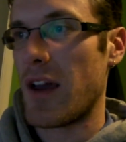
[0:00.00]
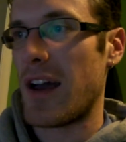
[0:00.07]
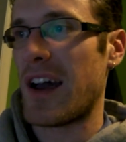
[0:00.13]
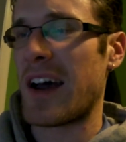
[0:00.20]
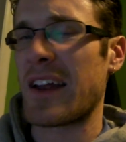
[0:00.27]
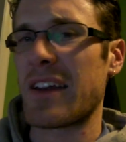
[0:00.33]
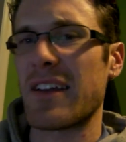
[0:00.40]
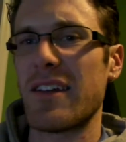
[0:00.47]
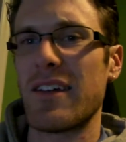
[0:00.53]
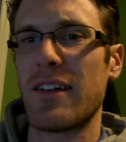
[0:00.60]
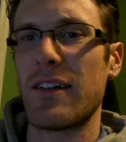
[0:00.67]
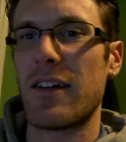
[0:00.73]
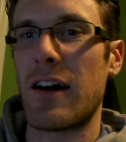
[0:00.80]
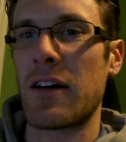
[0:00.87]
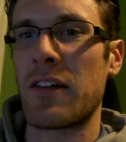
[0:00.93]
and
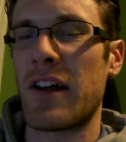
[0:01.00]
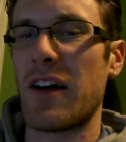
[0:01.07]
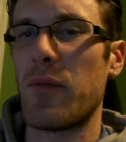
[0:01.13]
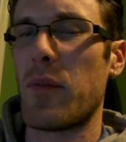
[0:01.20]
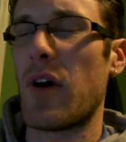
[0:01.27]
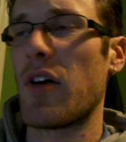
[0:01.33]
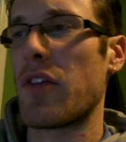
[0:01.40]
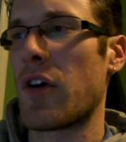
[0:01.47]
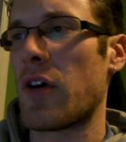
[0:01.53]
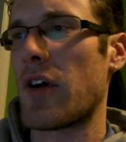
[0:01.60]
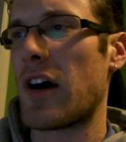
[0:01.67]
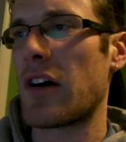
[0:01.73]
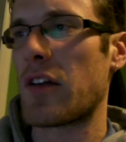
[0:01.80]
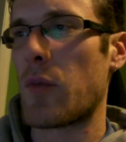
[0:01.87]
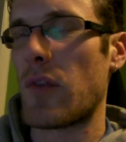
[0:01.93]
unlike
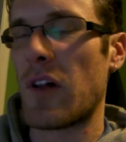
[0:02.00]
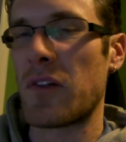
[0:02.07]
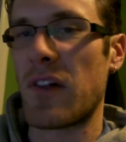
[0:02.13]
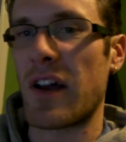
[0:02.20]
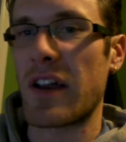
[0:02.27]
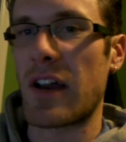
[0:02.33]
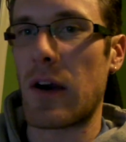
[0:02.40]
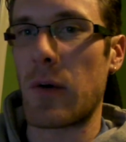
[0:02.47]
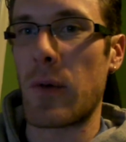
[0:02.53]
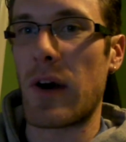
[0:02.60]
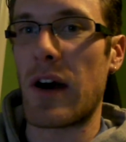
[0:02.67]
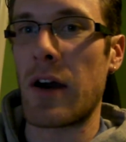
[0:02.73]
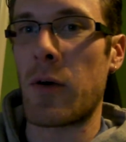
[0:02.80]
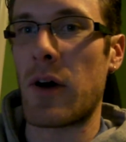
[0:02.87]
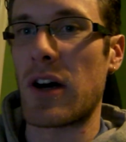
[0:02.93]

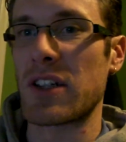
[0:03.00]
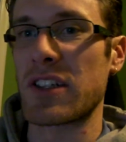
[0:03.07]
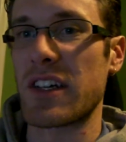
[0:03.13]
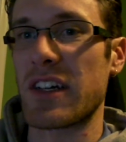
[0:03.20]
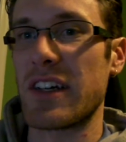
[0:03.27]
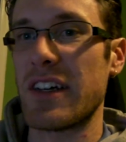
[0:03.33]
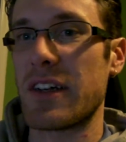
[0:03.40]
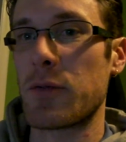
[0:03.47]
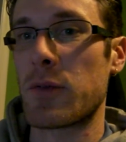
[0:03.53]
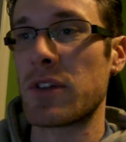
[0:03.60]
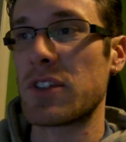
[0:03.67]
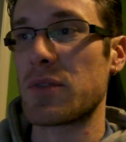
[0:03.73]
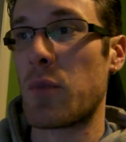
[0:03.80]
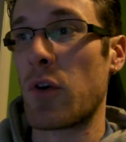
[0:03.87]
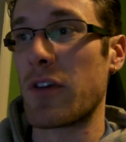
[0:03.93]
ayahuasca, it
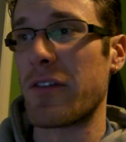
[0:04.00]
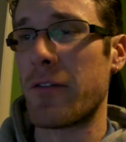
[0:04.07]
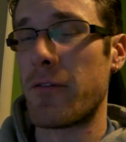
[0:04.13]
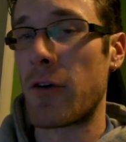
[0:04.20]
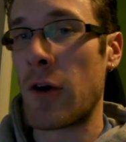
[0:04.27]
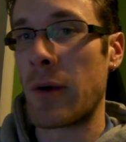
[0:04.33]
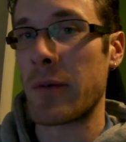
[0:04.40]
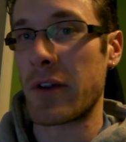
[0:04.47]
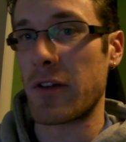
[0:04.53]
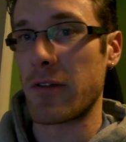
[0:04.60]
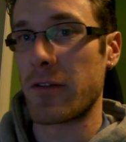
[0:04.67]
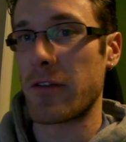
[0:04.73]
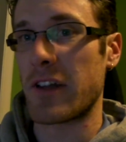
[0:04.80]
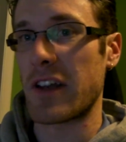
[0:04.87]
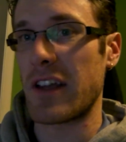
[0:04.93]
was more
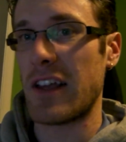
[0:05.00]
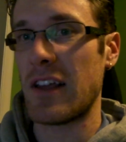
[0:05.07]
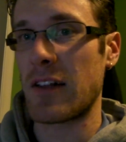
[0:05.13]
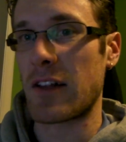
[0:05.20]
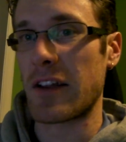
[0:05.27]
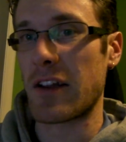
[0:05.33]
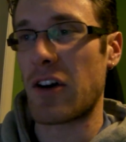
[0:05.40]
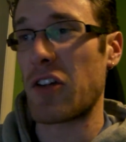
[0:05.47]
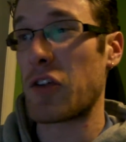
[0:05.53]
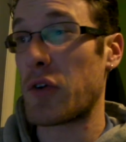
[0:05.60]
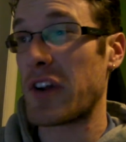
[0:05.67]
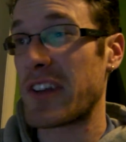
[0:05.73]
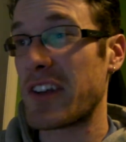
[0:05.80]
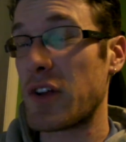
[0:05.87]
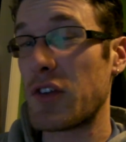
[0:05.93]
informative than healing. Although I
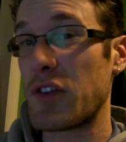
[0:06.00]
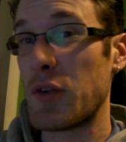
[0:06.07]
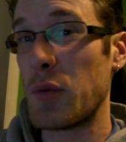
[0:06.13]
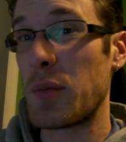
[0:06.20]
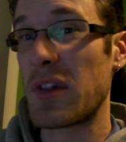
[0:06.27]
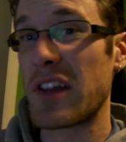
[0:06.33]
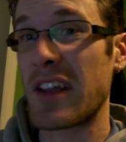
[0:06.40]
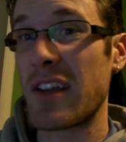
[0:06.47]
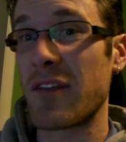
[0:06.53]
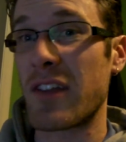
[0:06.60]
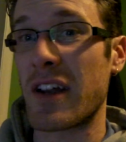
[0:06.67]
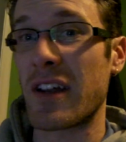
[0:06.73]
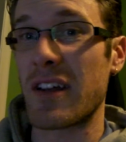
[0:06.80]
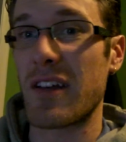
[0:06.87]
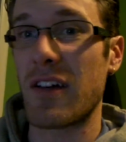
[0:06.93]
do believe
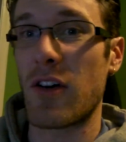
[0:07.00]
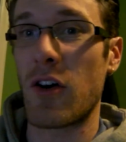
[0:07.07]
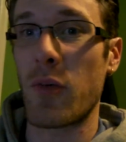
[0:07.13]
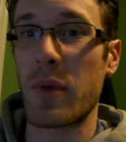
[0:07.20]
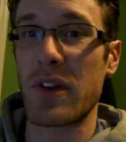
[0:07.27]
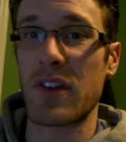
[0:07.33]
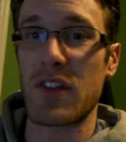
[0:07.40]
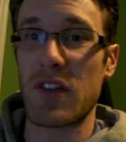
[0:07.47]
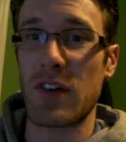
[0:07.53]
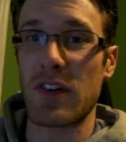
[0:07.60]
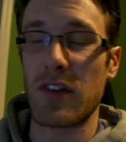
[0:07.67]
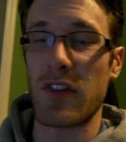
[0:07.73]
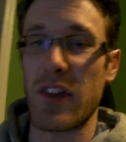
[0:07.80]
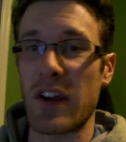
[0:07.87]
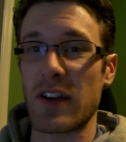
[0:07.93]
that it opened certain
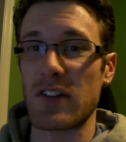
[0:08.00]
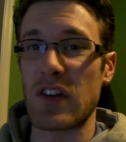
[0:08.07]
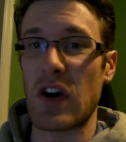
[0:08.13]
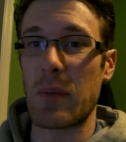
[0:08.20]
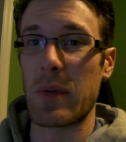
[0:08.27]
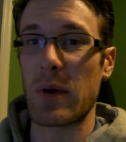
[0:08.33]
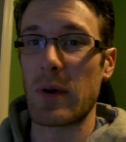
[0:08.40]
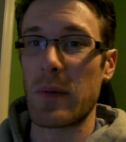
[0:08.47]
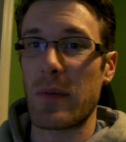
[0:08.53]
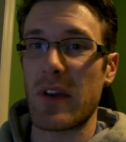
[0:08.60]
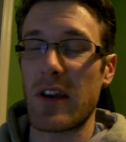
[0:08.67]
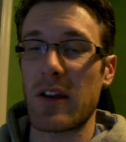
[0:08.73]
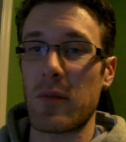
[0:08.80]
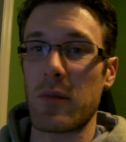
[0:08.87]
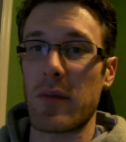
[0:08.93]
things up
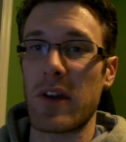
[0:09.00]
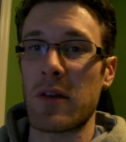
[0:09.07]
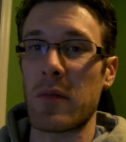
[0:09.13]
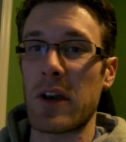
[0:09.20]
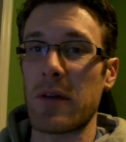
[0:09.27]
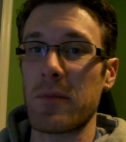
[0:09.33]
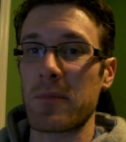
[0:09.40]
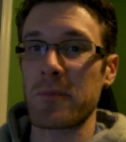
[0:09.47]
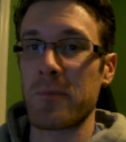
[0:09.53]
in me